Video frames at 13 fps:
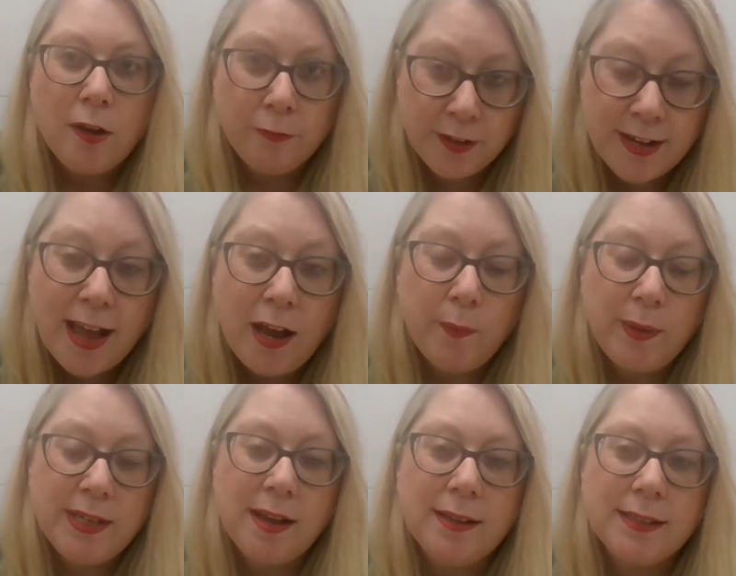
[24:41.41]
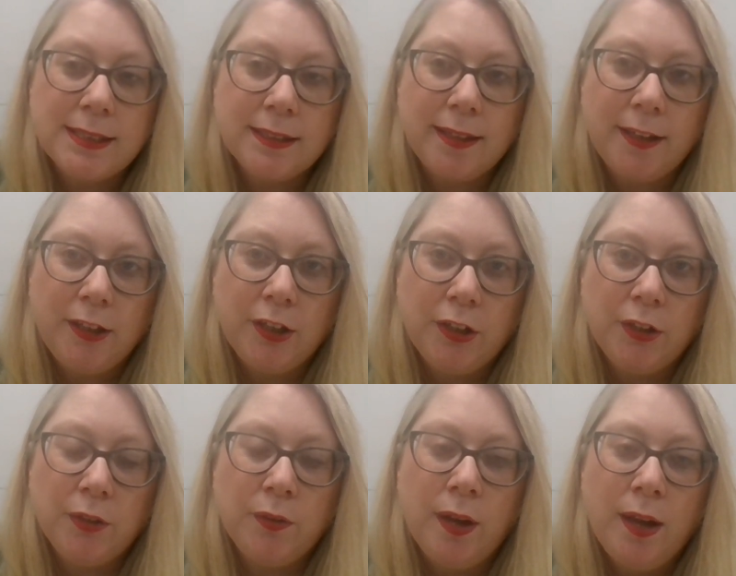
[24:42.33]
for now we'd ask that
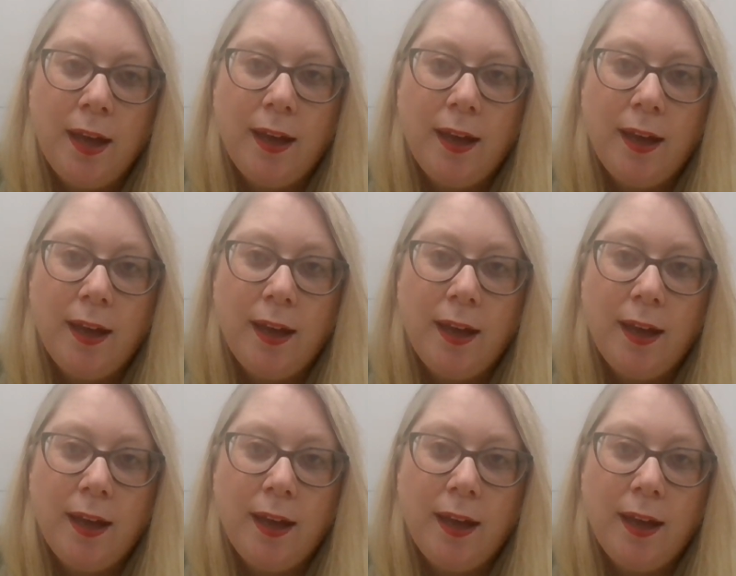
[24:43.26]
you